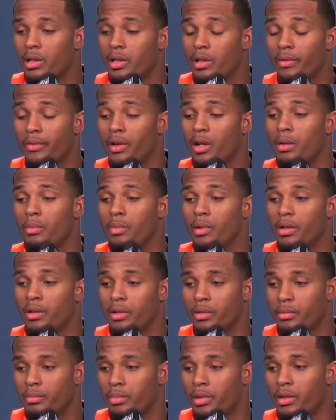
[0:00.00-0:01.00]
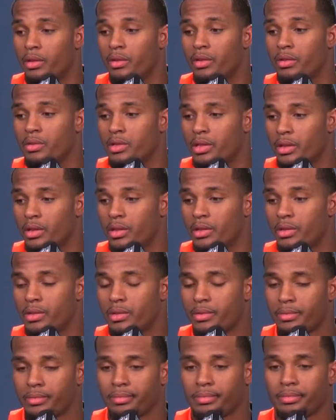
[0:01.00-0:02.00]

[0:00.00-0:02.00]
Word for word: develop better, better in those areas.